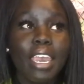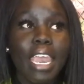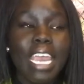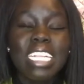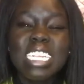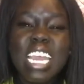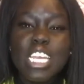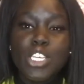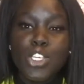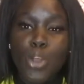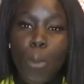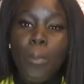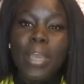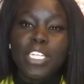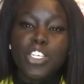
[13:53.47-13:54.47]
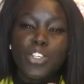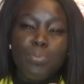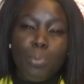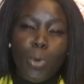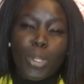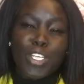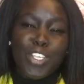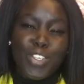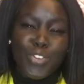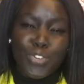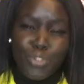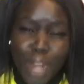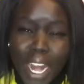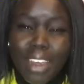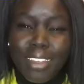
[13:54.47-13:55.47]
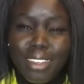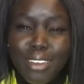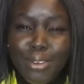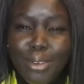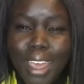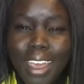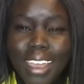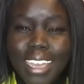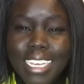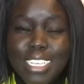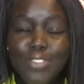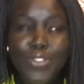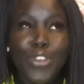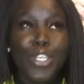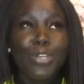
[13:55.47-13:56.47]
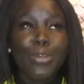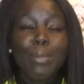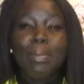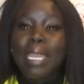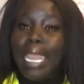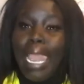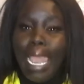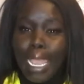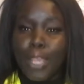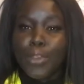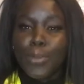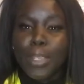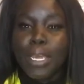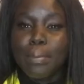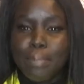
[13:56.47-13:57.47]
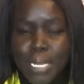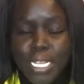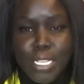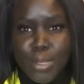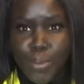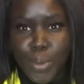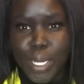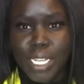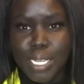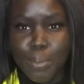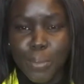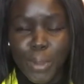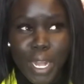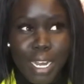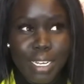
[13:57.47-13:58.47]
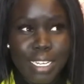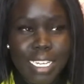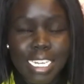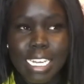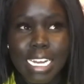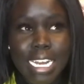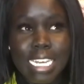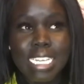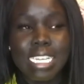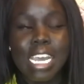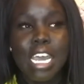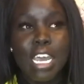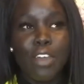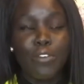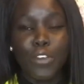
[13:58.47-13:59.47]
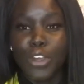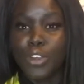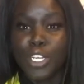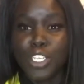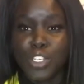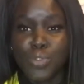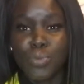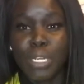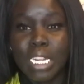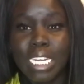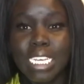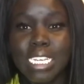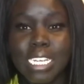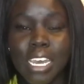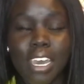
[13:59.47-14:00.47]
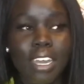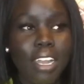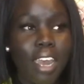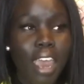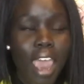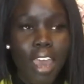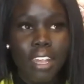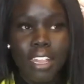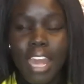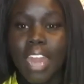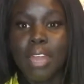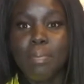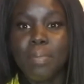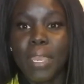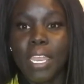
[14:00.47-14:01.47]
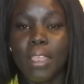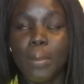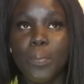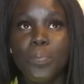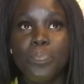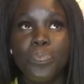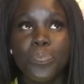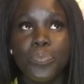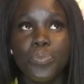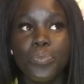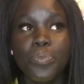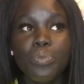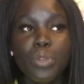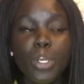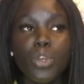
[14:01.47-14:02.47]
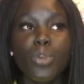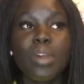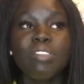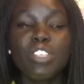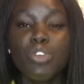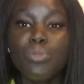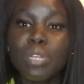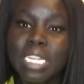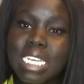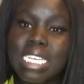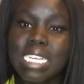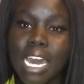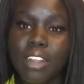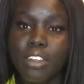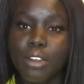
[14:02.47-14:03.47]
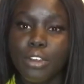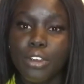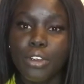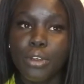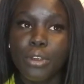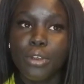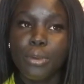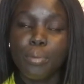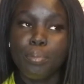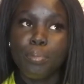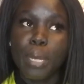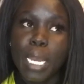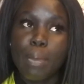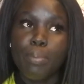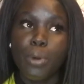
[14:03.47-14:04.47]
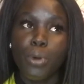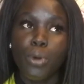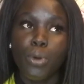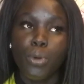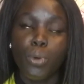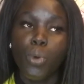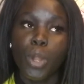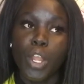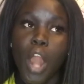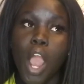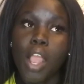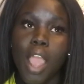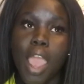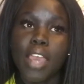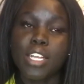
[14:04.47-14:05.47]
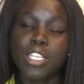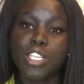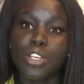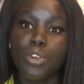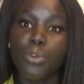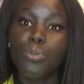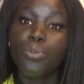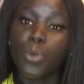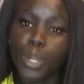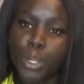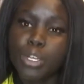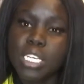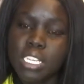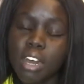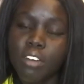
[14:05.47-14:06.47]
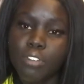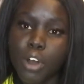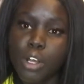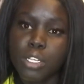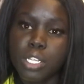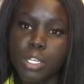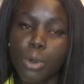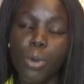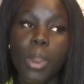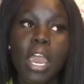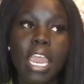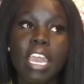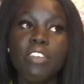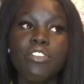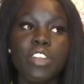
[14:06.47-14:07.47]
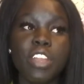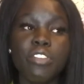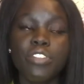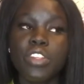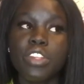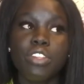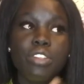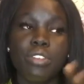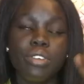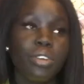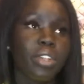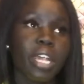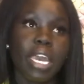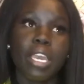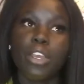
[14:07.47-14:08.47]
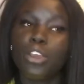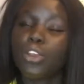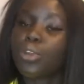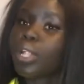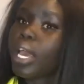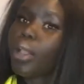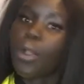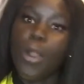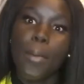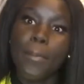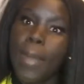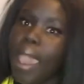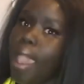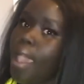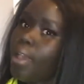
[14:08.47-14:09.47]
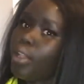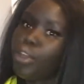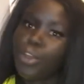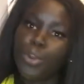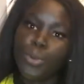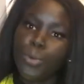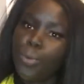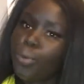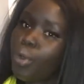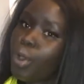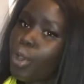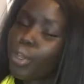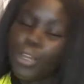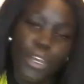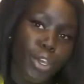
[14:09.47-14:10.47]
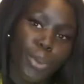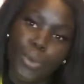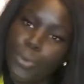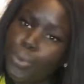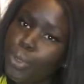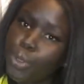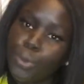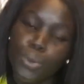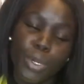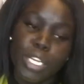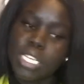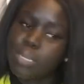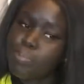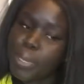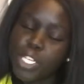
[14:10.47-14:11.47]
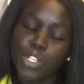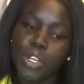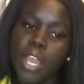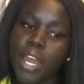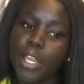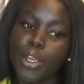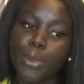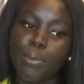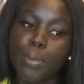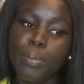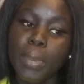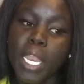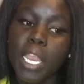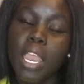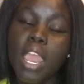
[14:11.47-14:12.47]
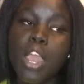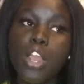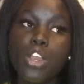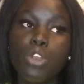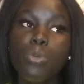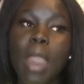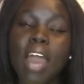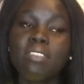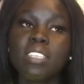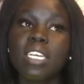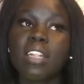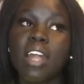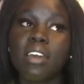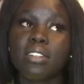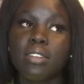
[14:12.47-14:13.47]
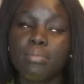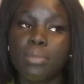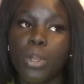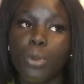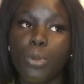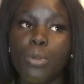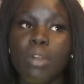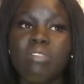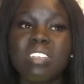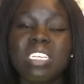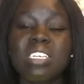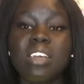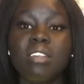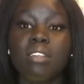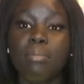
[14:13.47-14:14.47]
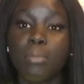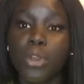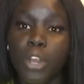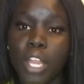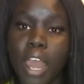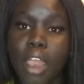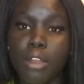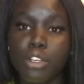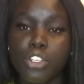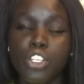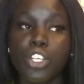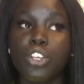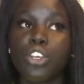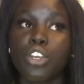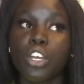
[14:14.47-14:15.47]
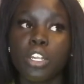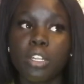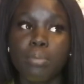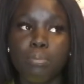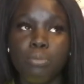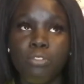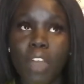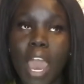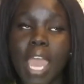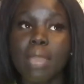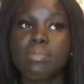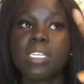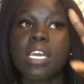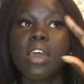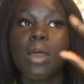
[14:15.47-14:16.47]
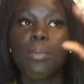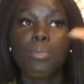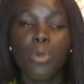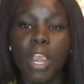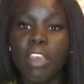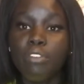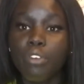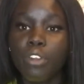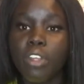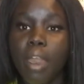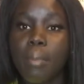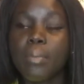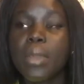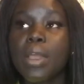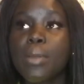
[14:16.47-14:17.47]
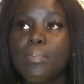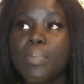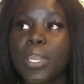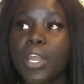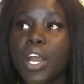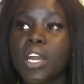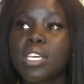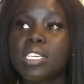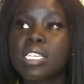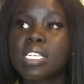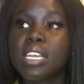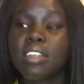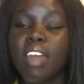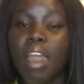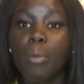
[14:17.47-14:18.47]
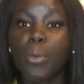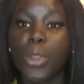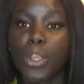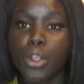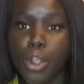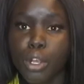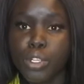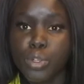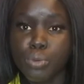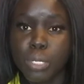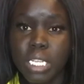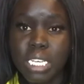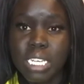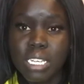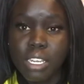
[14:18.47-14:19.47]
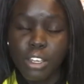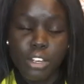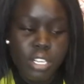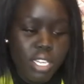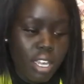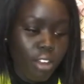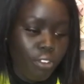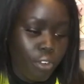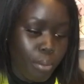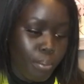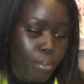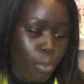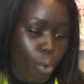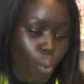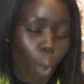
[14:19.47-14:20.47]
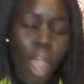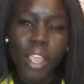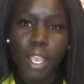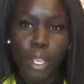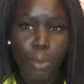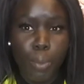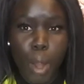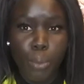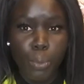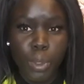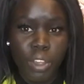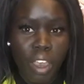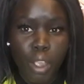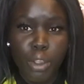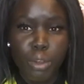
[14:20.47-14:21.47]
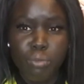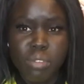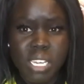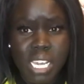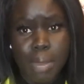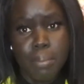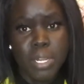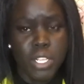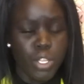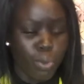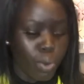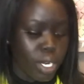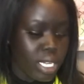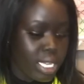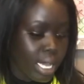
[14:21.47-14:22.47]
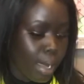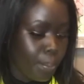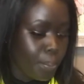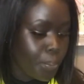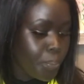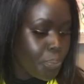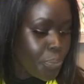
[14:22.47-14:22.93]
it takes so much more strength, you guys, for you to be angry and mean towards someone else than it is for you to just release it and let it be. You to release other people who are not kind to you for yourself also. Even if, like, you're like, oh man, you are a special kind of human being, you have to let them go. You have to send them good energy, good vibes, pray for them, because that way you're also releasing yourself from walking around with anger and resentment towards them.